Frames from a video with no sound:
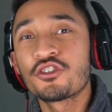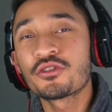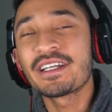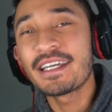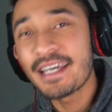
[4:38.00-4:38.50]

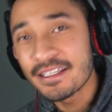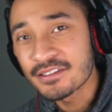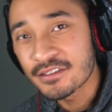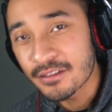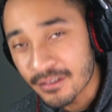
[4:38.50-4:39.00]
you're
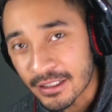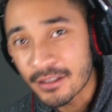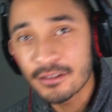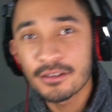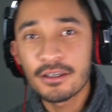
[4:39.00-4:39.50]

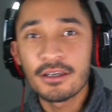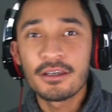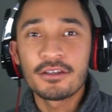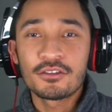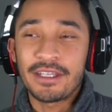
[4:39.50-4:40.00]
instantly
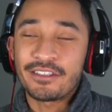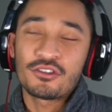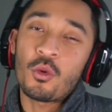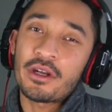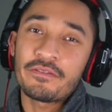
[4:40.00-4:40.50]

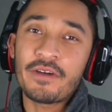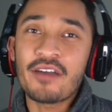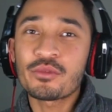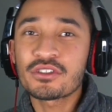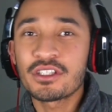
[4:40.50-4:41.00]
like
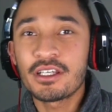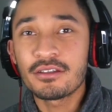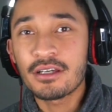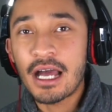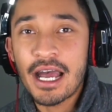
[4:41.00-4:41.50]

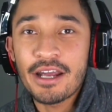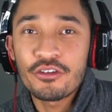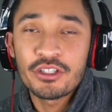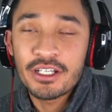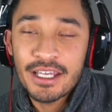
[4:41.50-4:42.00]
25%
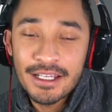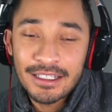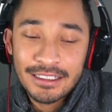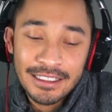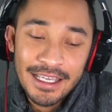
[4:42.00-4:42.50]
higher. You get
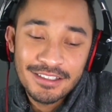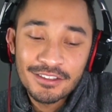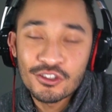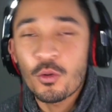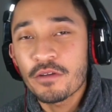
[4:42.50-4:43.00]
an
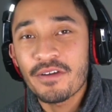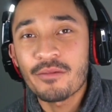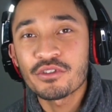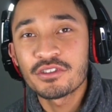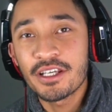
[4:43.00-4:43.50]
instant
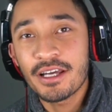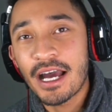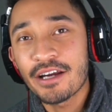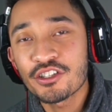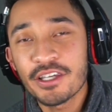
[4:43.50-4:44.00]

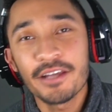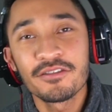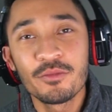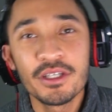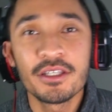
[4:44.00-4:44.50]
25% higher
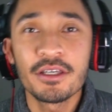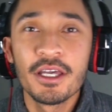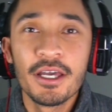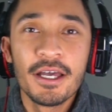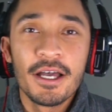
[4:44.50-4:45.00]
chance of beating
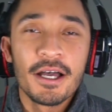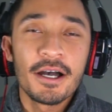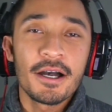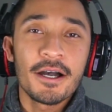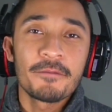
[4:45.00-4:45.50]

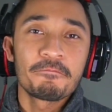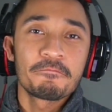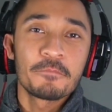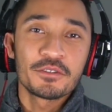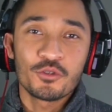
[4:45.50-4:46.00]

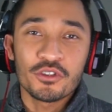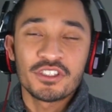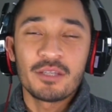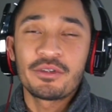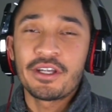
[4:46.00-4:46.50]

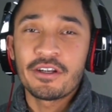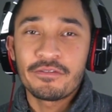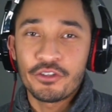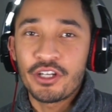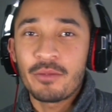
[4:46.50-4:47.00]
Georges
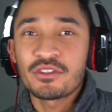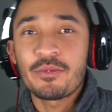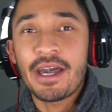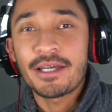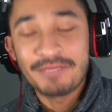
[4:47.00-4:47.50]
St-Pierre if your name
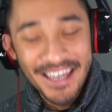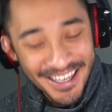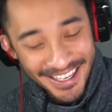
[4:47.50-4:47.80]
is Matt.